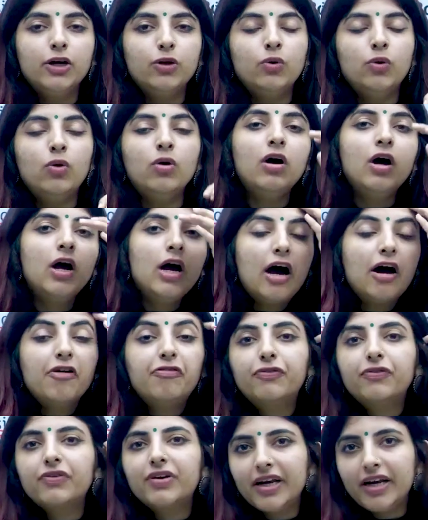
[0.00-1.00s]
you know,
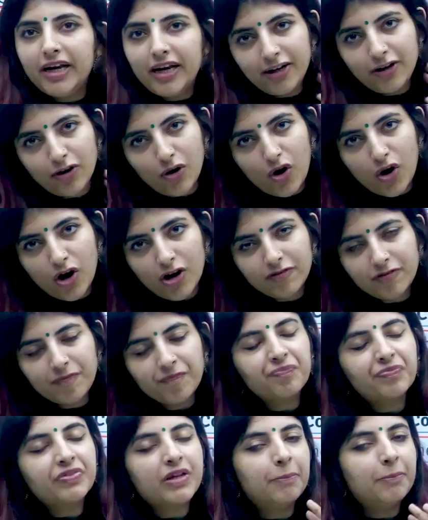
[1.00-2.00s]
afraid of
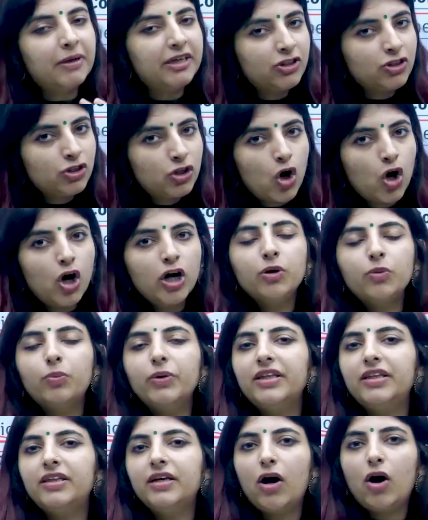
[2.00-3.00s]
but not
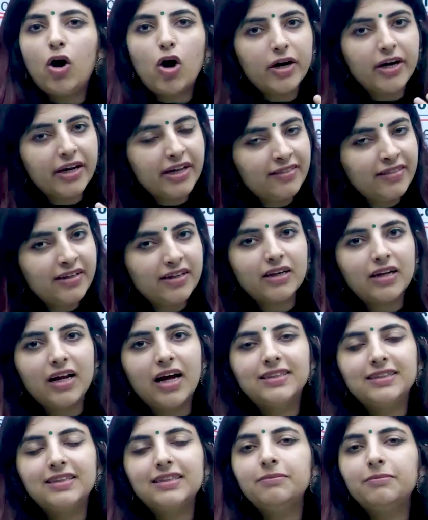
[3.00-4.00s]
with or in the
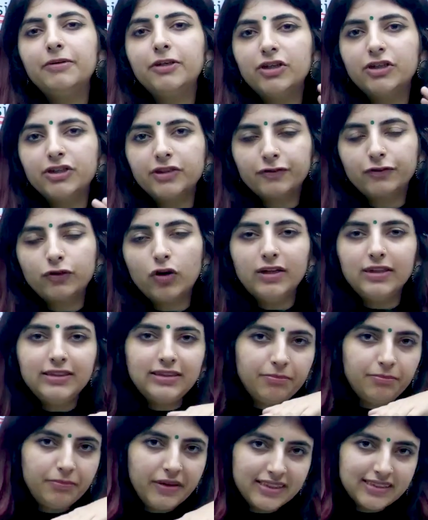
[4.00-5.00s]
classes because of course
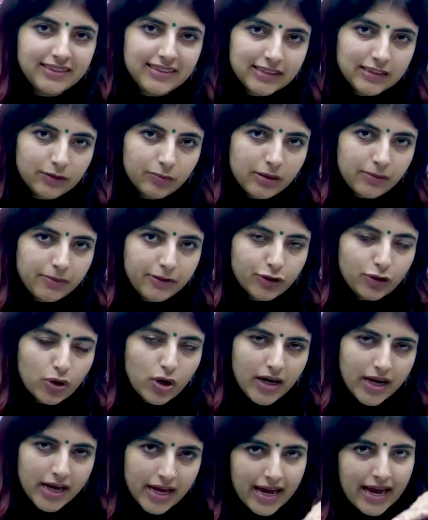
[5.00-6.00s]
the basics will be
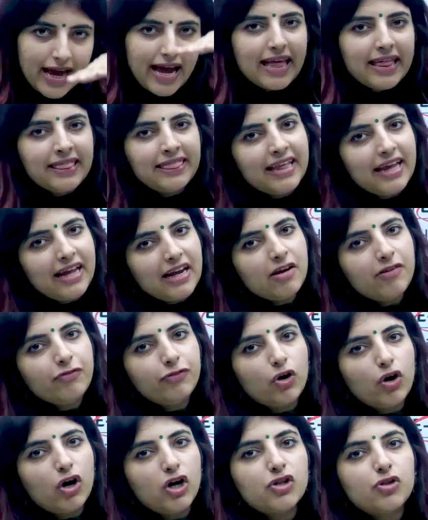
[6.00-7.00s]
taught and then of
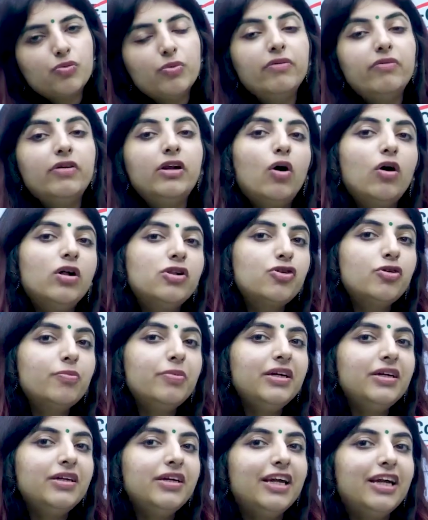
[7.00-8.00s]
course we will also
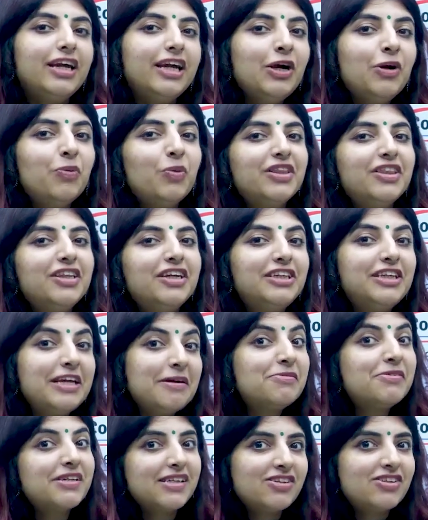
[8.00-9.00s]
be dealing with the
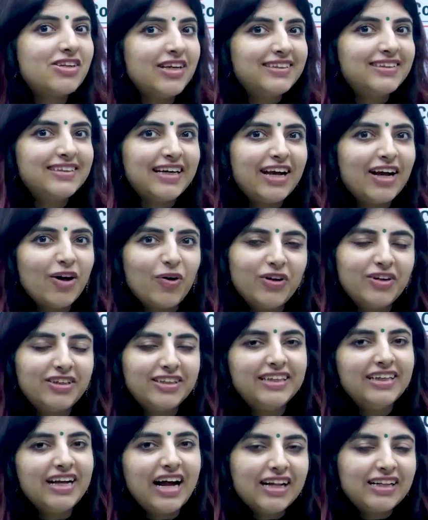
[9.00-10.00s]
tips and tricks that I
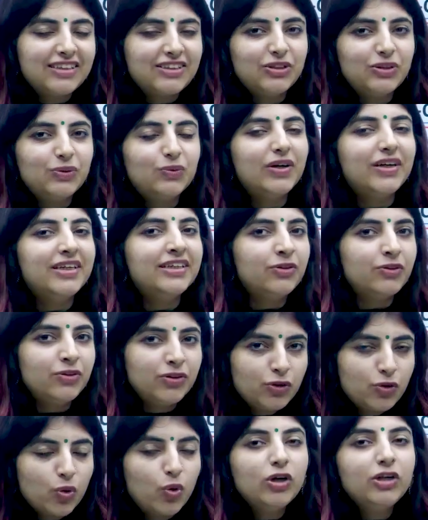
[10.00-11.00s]
already asked you and you know
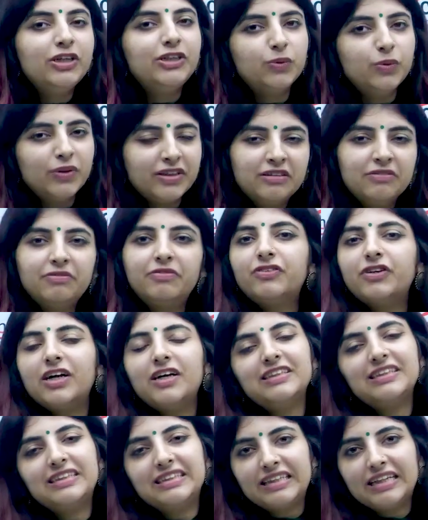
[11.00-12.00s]
told you in the
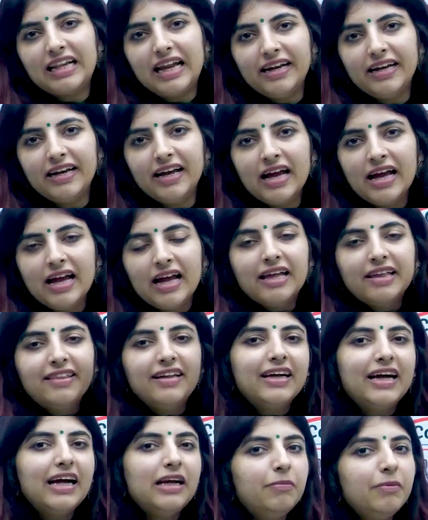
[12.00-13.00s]
first slide
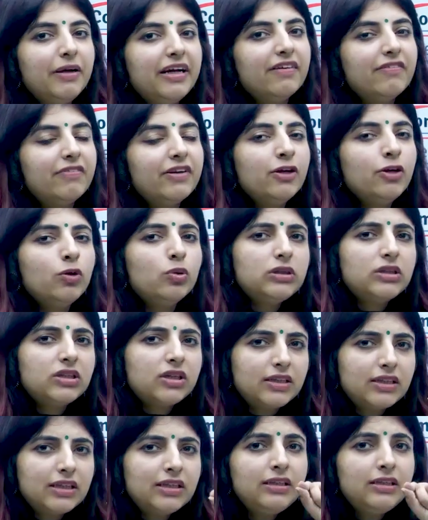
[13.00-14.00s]
that I'll be giving you
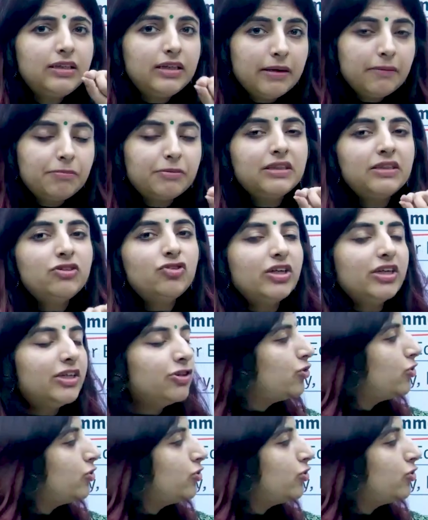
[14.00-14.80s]
certain tips and tricks